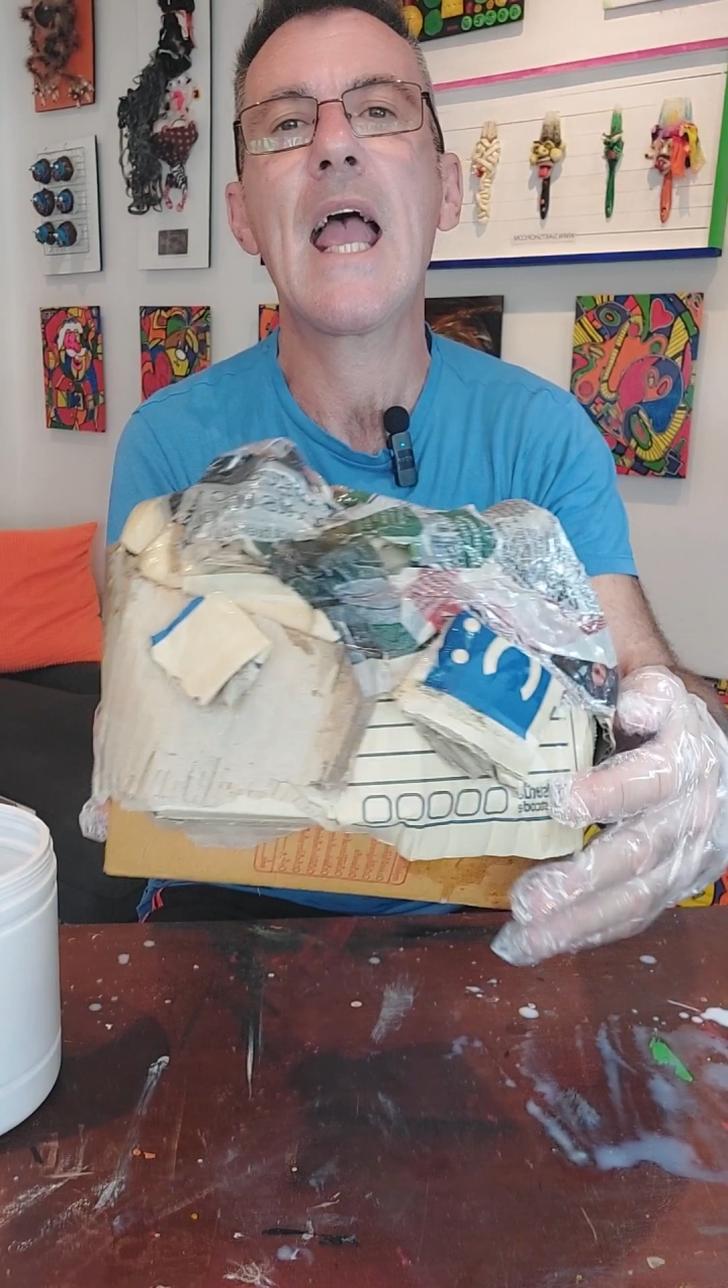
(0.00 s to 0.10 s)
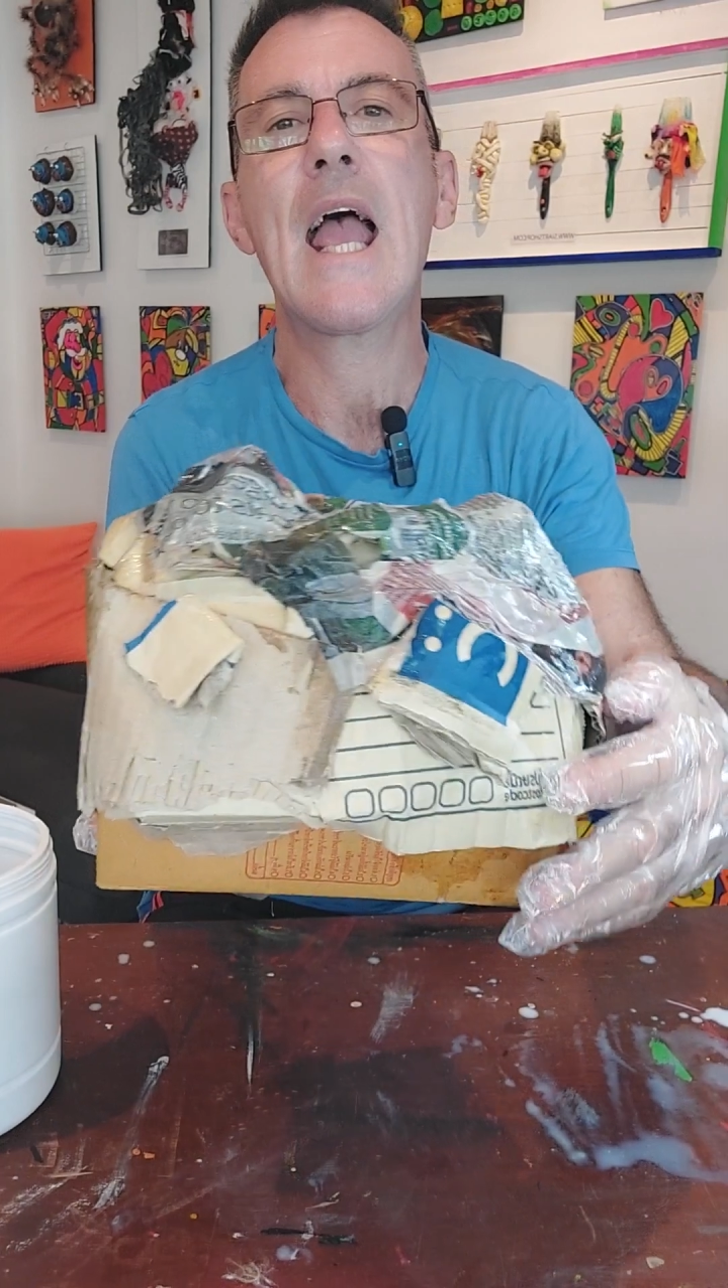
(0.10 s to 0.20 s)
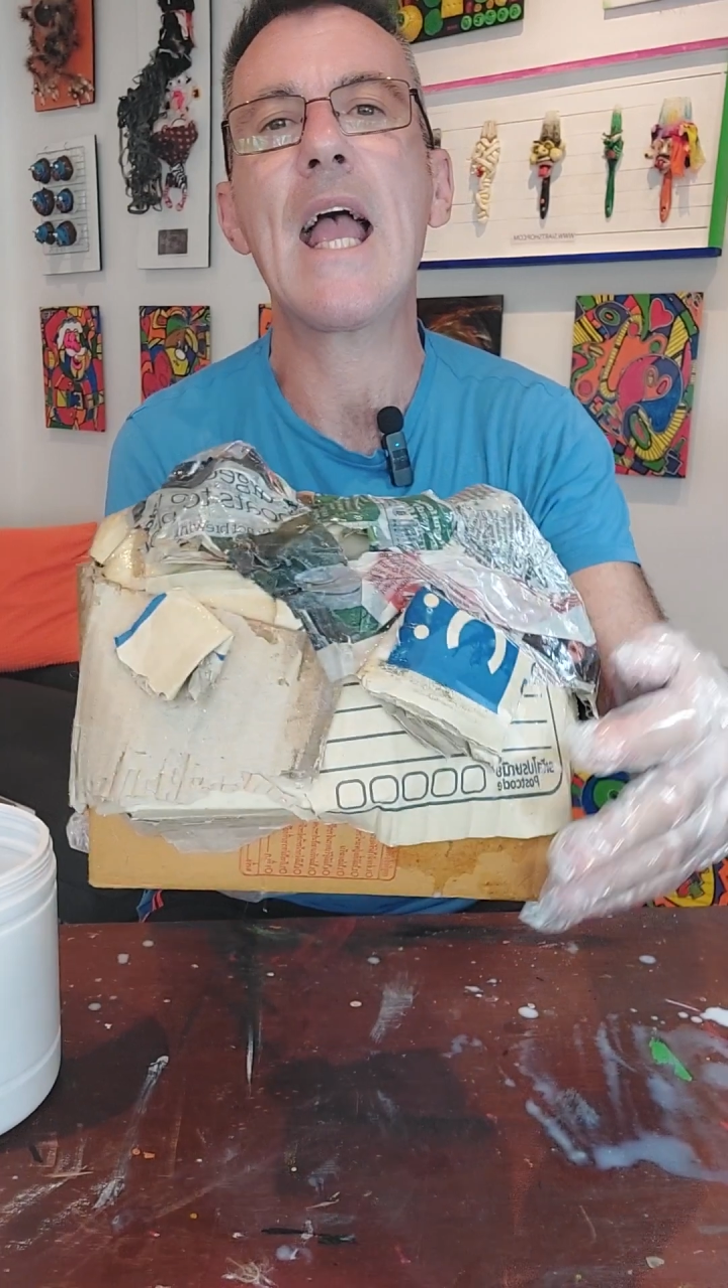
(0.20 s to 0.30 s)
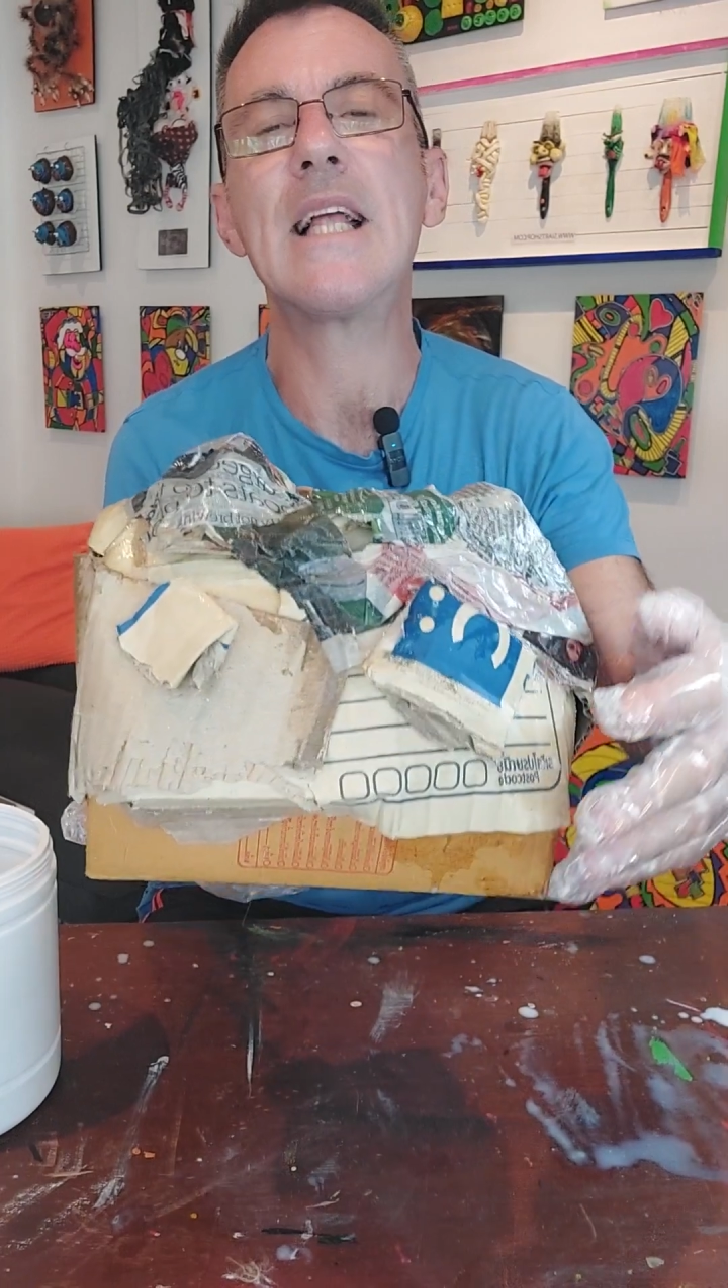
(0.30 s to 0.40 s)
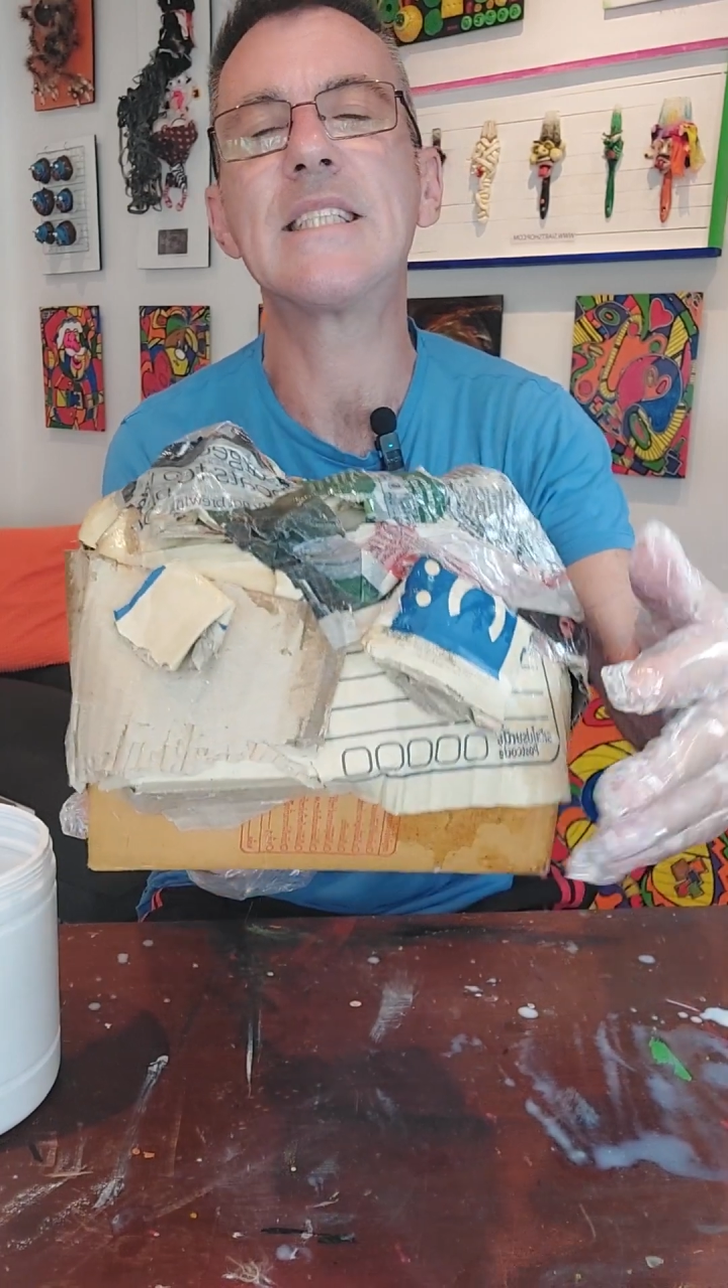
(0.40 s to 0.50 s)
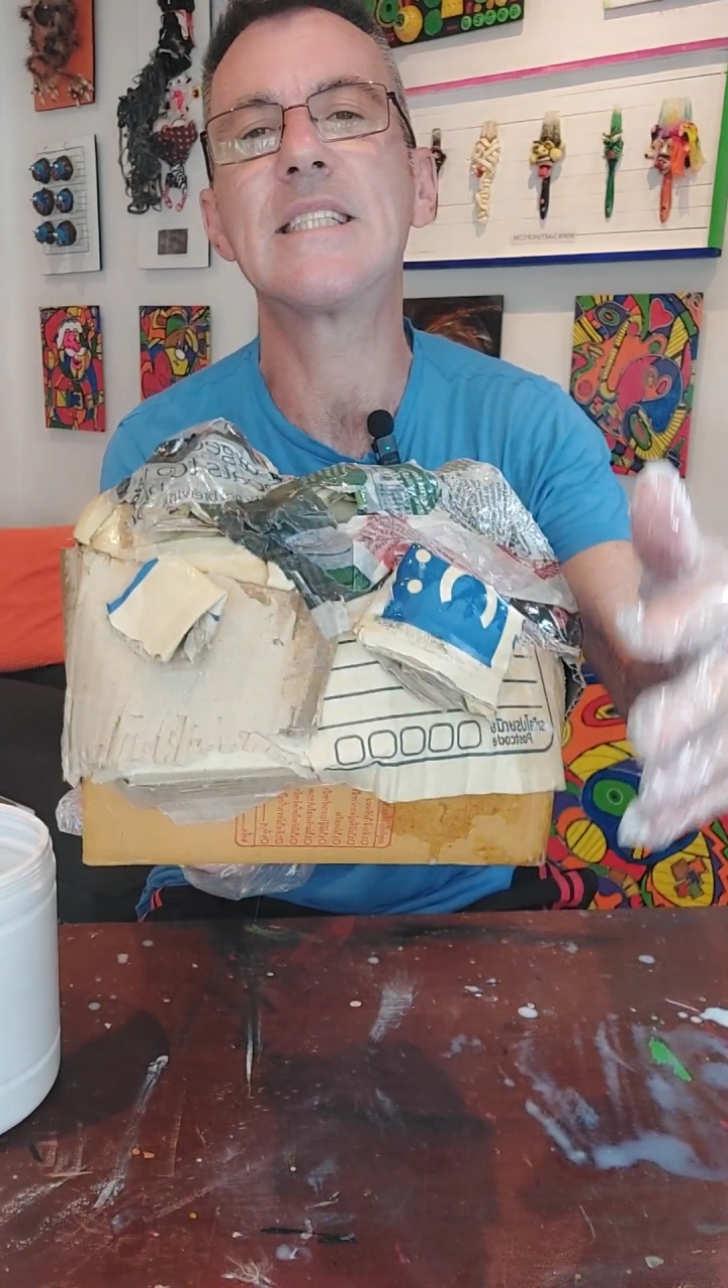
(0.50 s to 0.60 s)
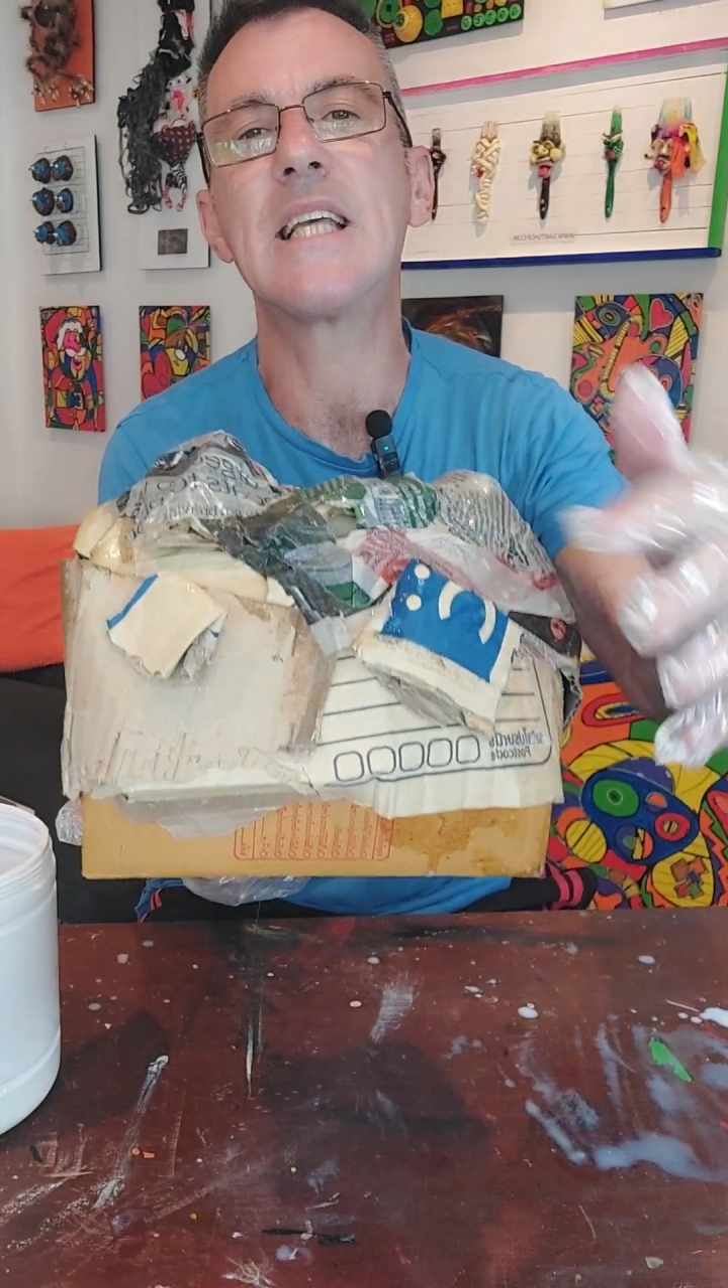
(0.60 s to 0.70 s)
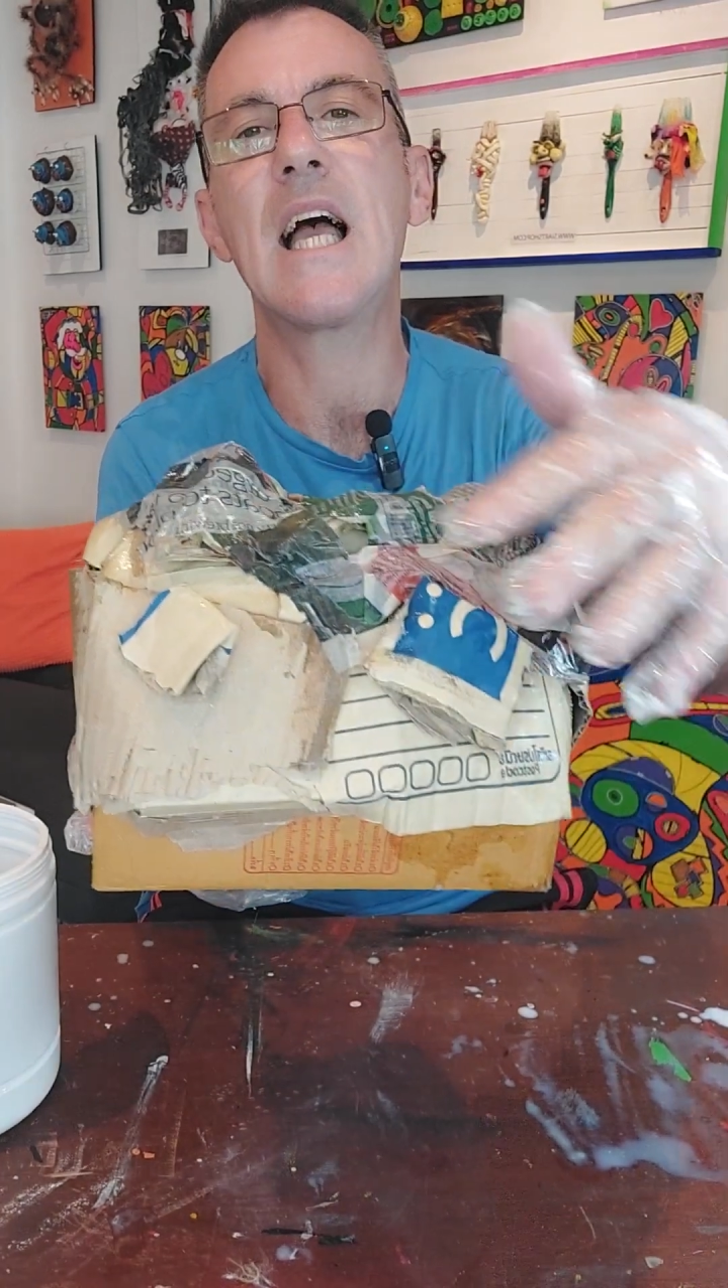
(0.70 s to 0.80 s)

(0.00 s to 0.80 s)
And